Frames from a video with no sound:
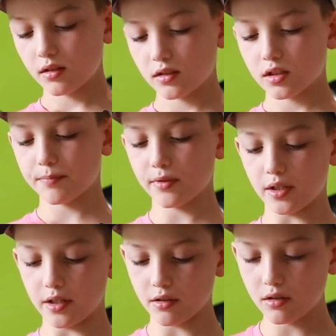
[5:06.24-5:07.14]
It's
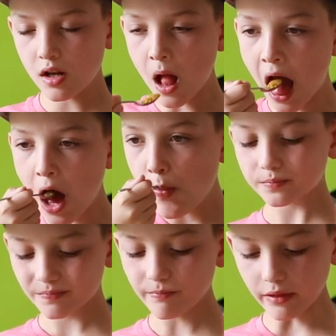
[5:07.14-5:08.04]
pretty good.
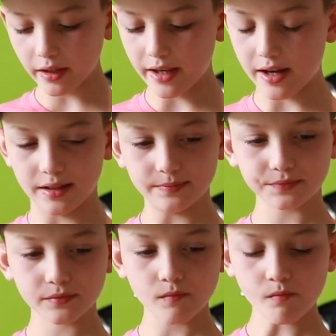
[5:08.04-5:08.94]
Yeah,
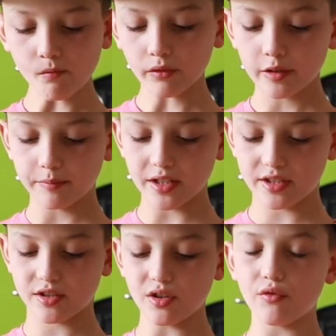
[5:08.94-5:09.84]
but
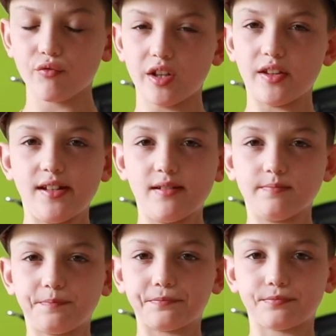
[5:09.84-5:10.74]
it's not really
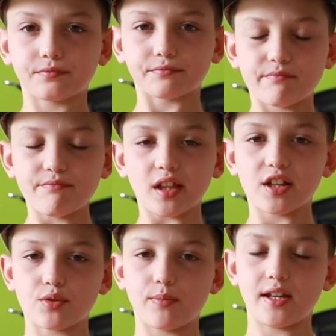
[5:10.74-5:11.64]

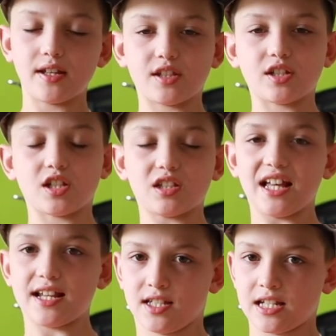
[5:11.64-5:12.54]
sweet, it's just
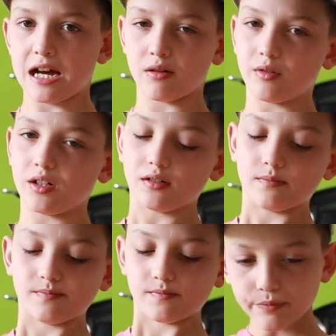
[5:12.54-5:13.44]
less sour.
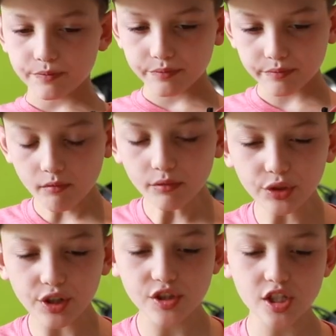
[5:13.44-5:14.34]

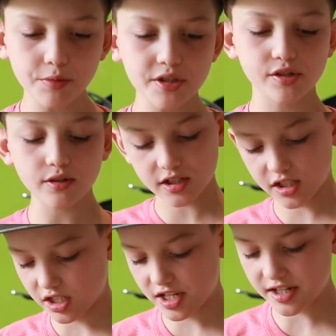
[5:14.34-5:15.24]
This one's good
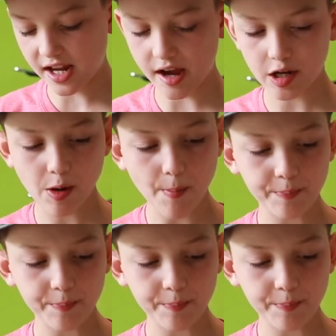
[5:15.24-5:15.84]
as a snack.